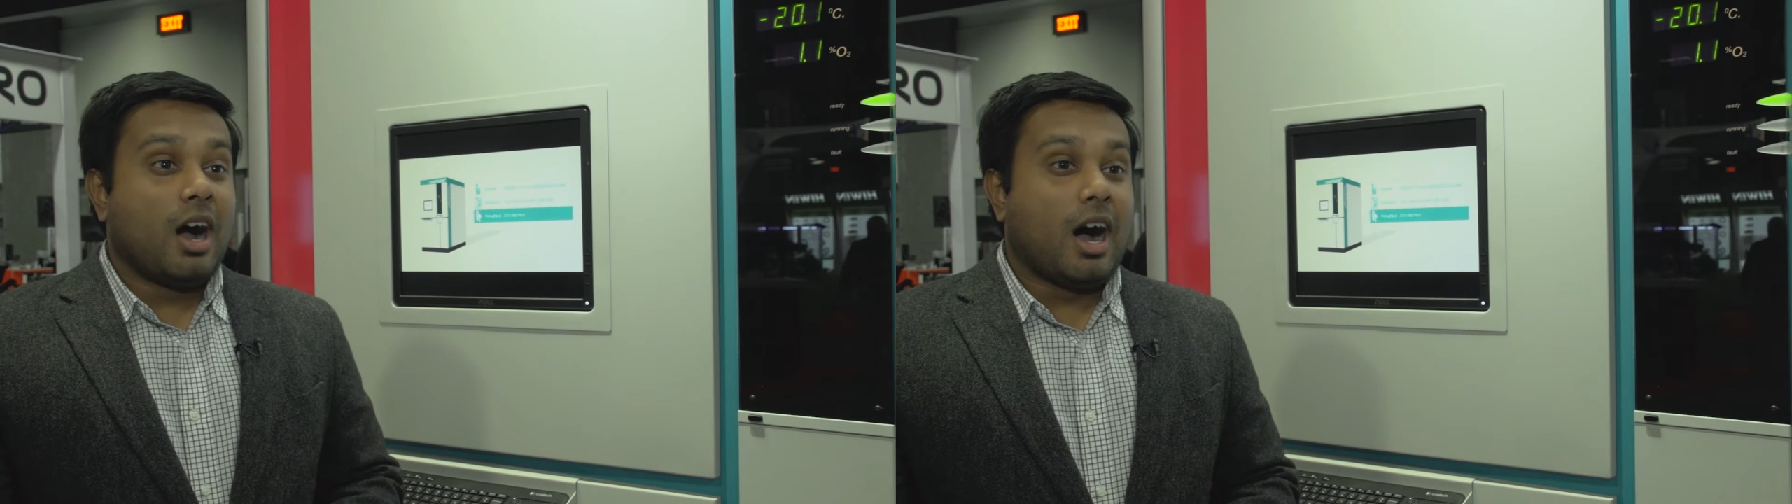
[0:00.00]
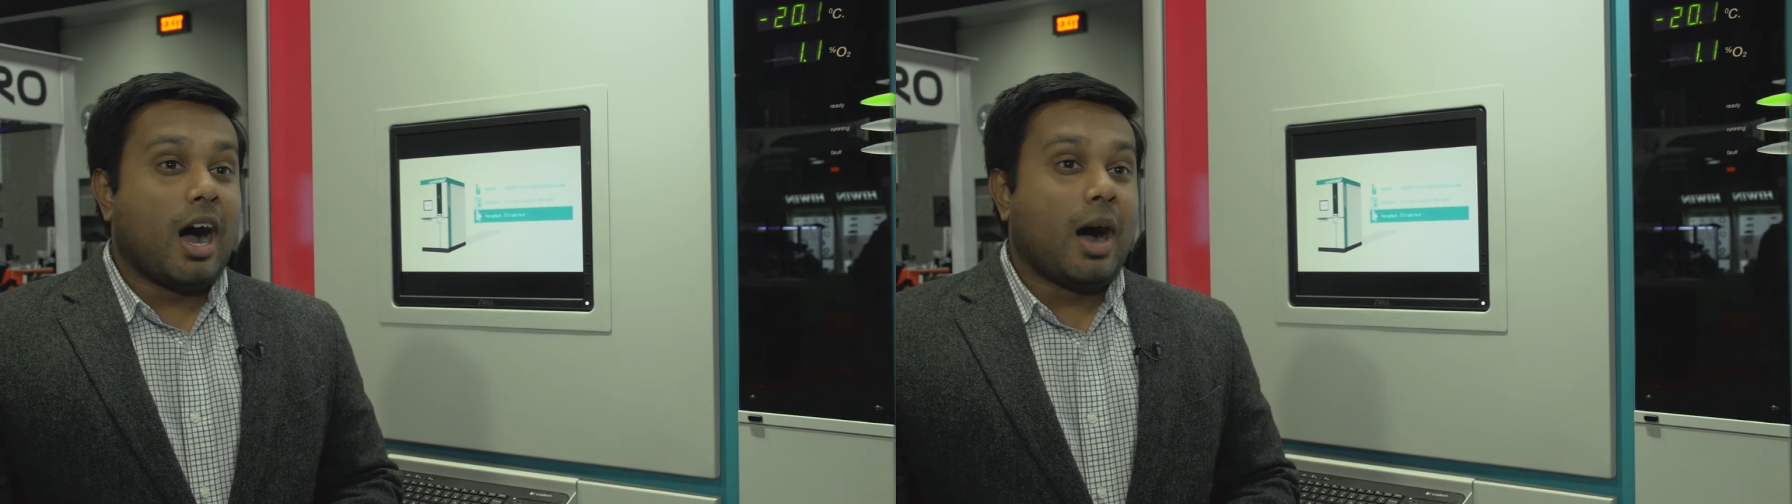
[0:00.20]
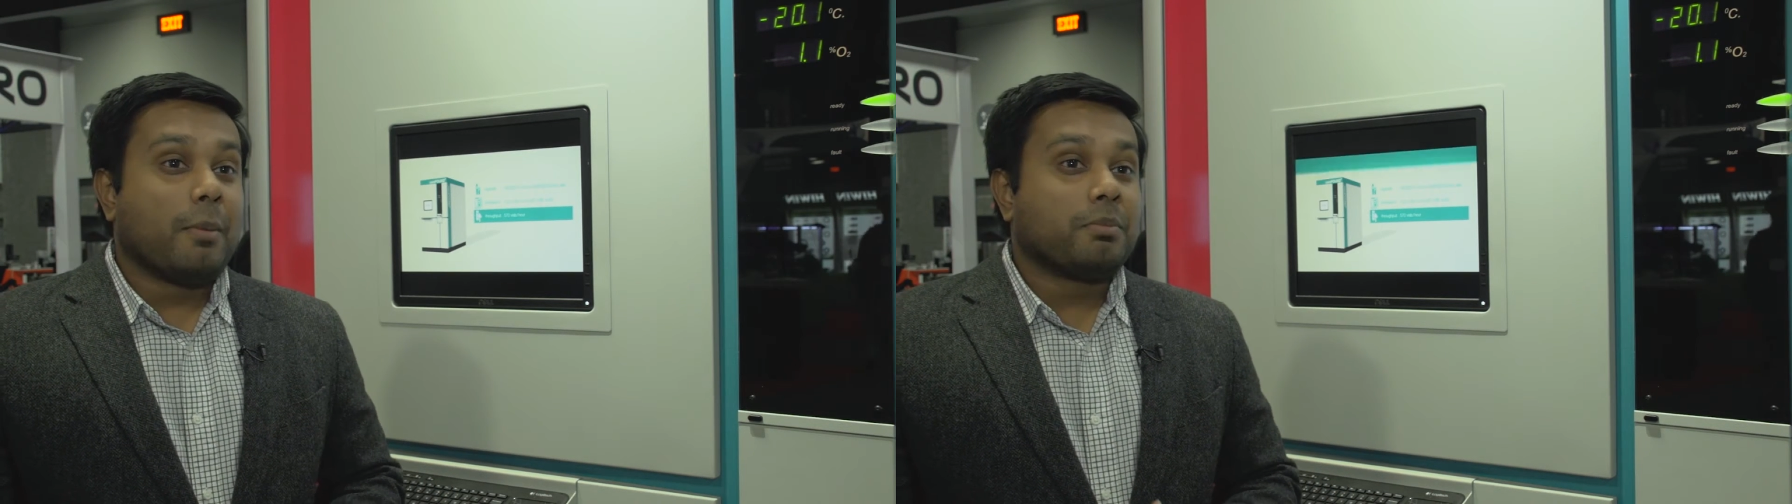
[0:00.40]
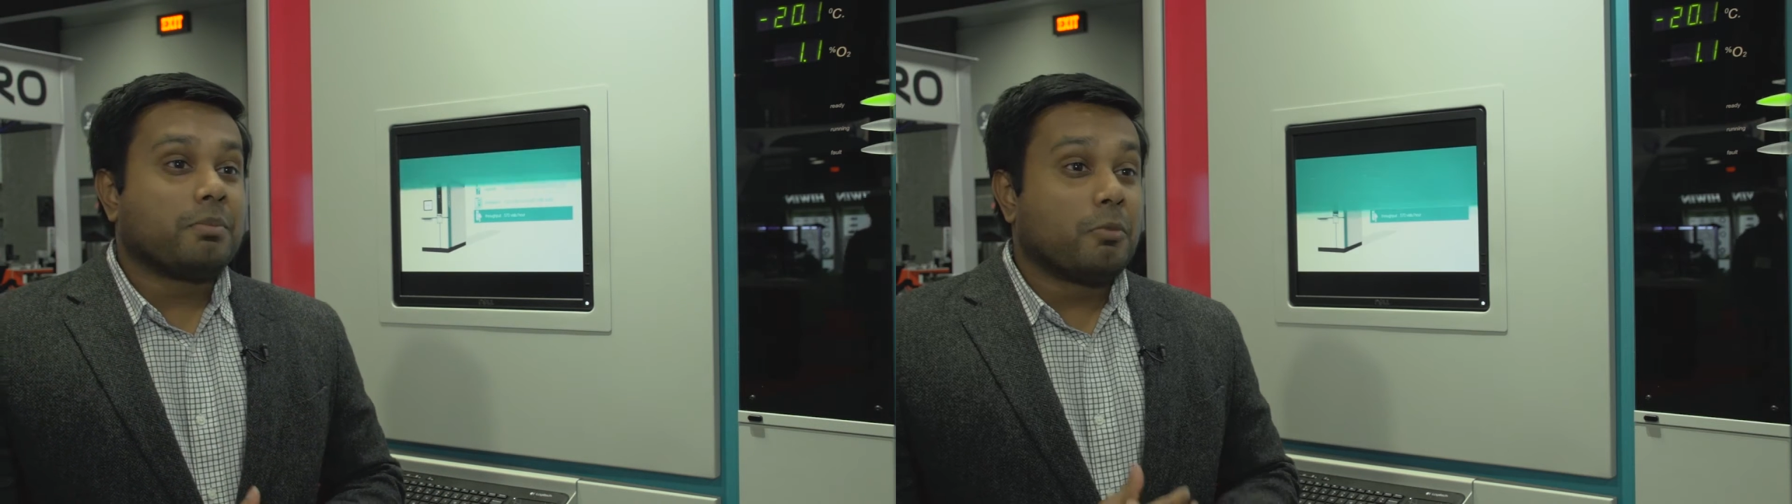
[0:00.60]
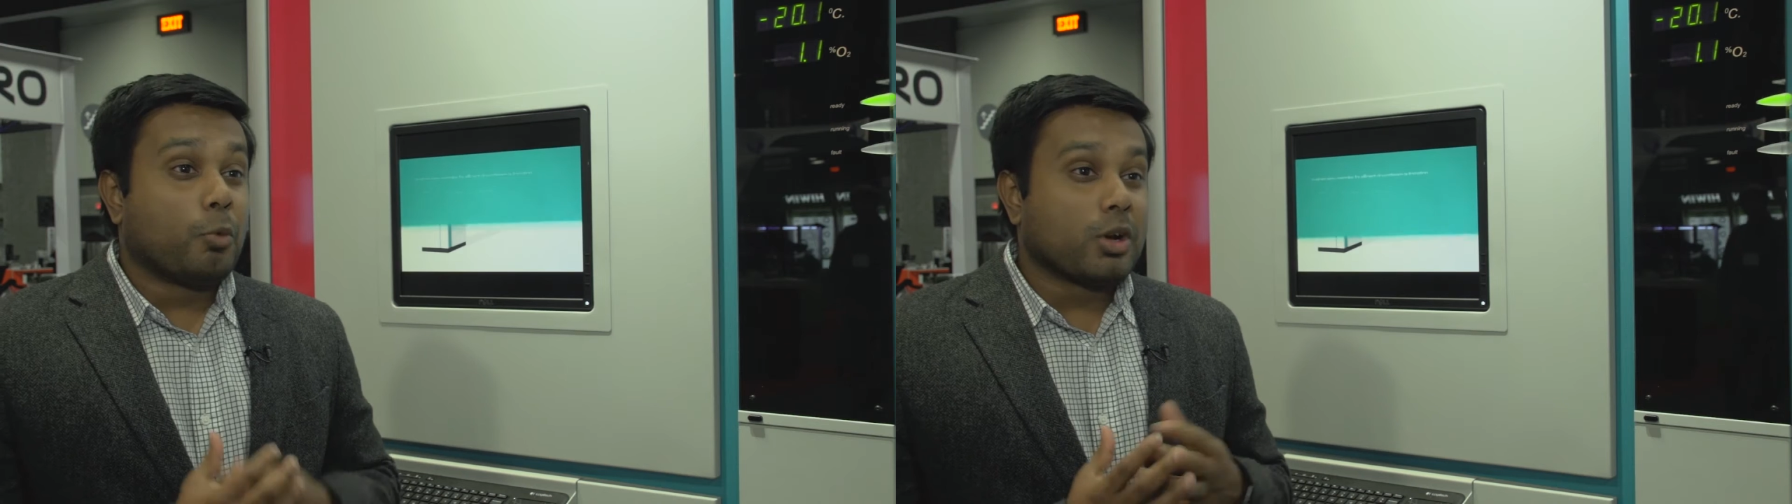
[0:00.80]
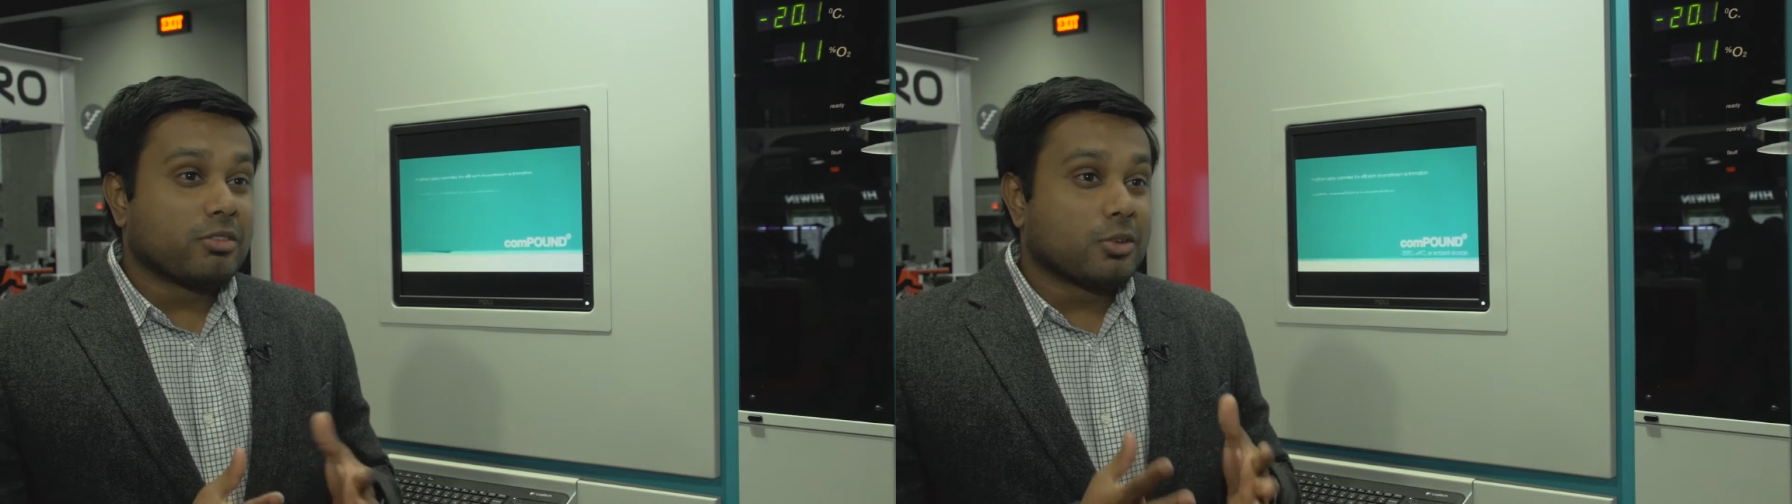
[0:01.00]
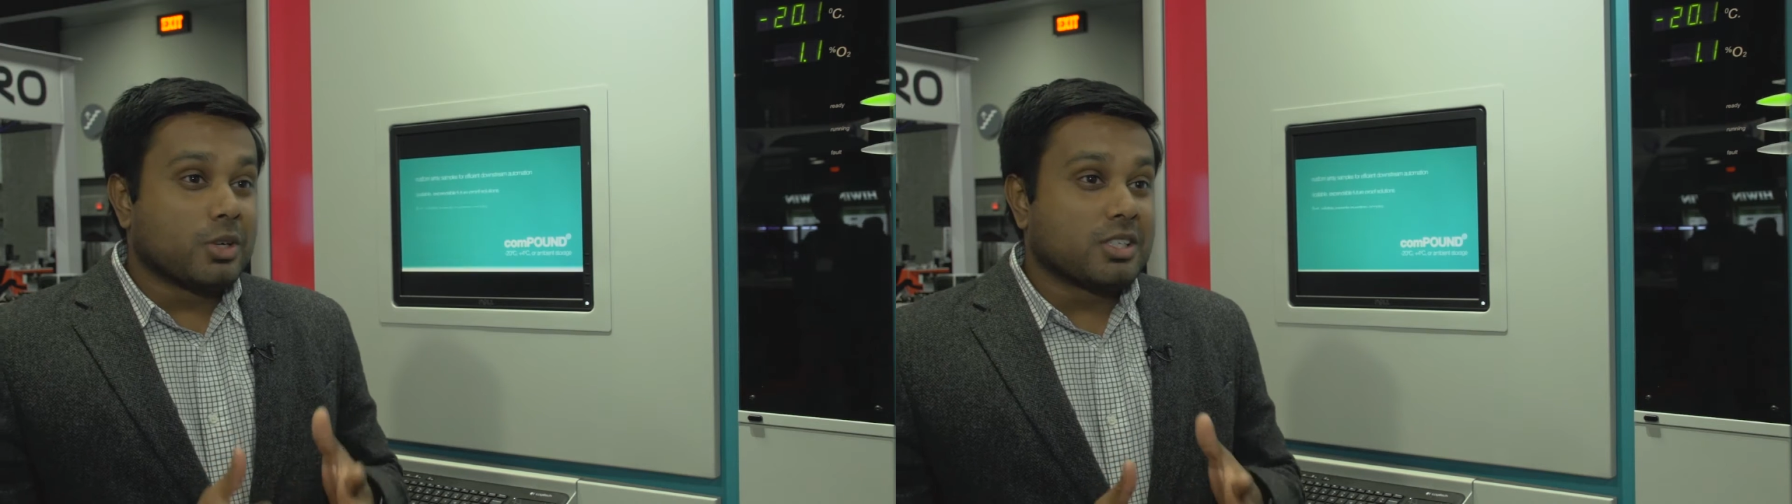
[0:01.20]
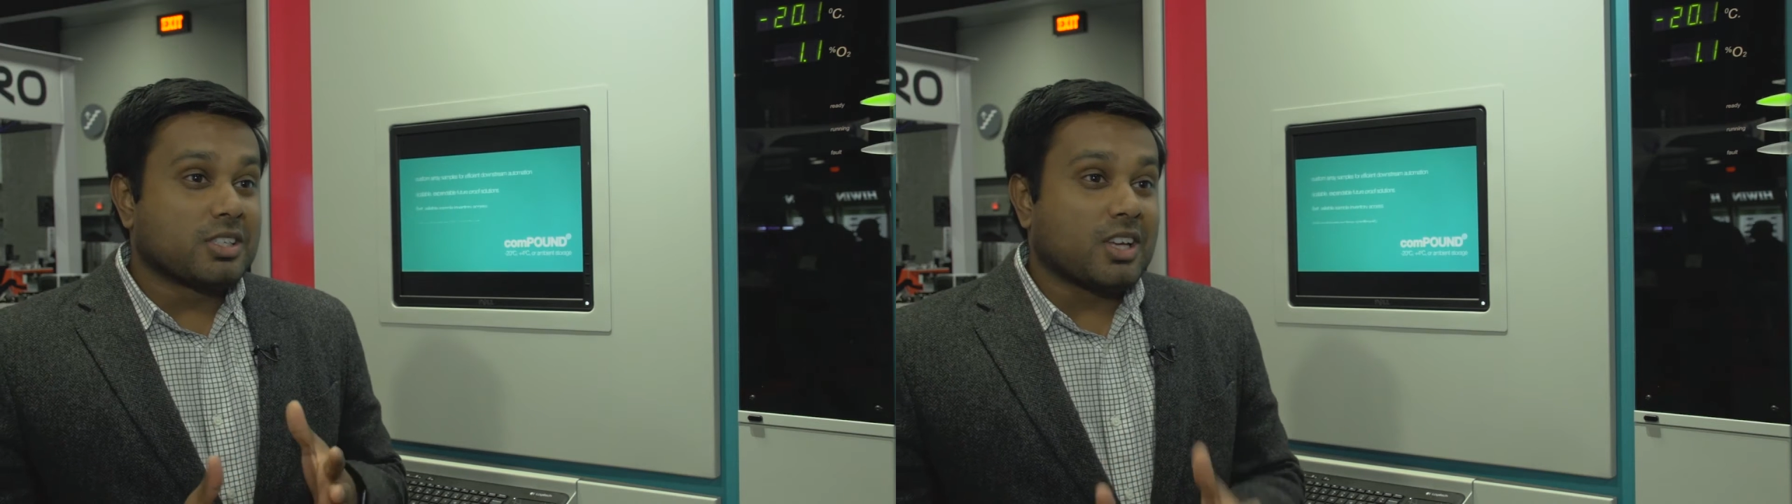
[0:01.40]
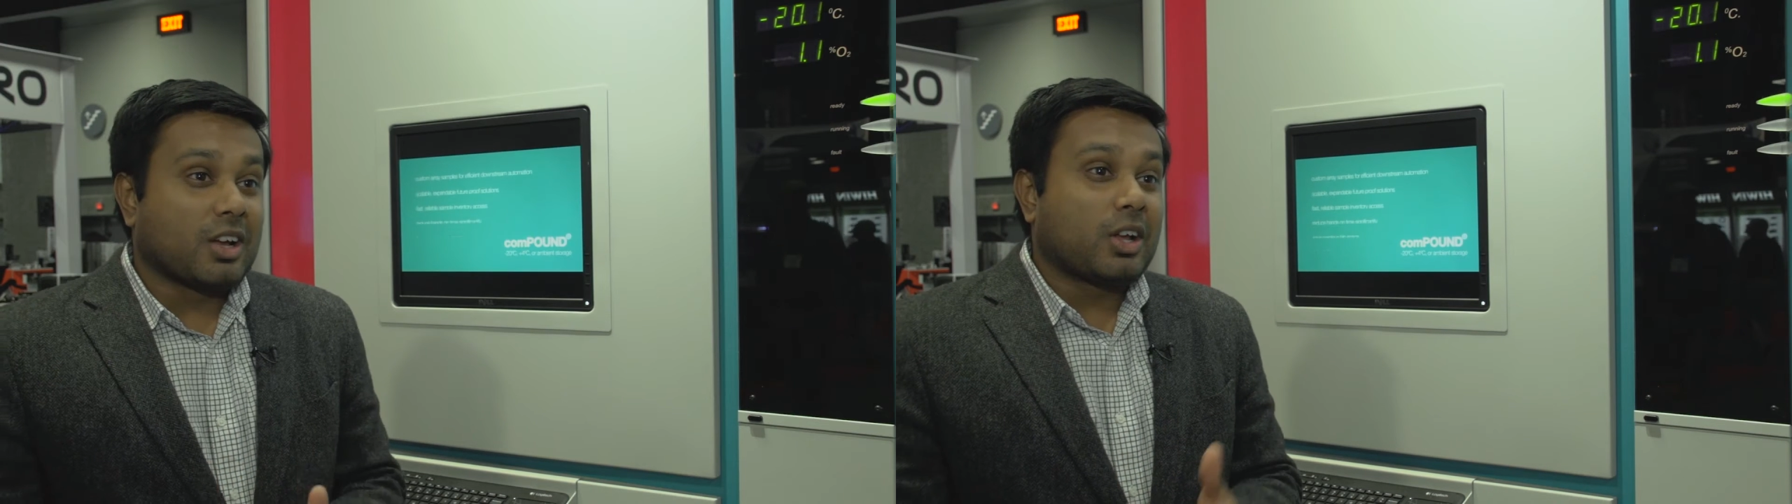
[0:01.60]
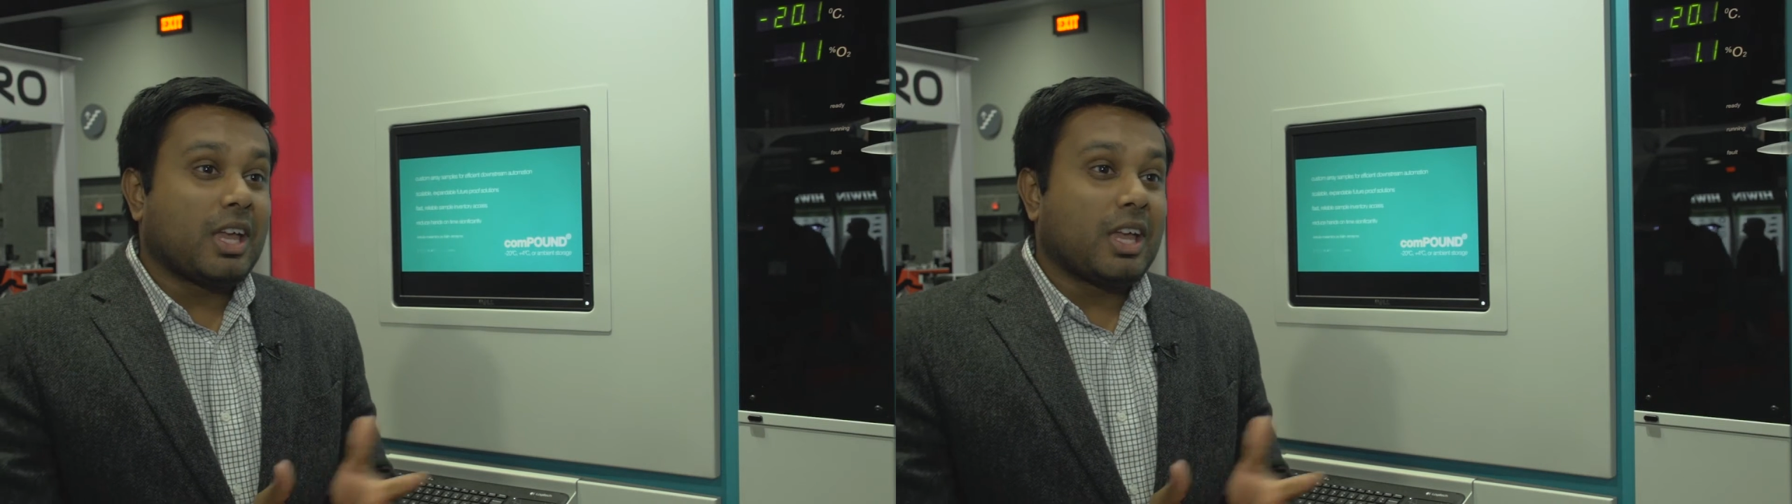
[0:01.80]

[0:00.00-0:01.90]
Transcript: Um, one of the reasons I